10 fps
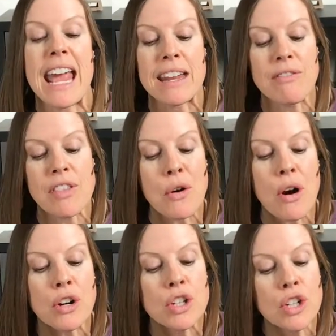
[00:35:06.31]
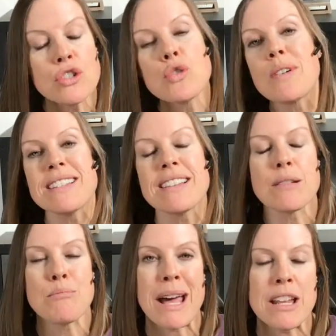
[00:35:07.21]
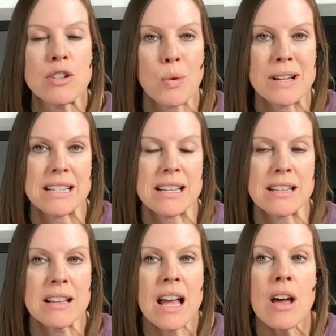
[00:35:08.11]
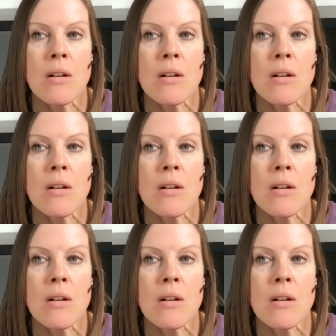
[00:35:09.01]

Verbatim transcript: And if there are good choices and bad choices,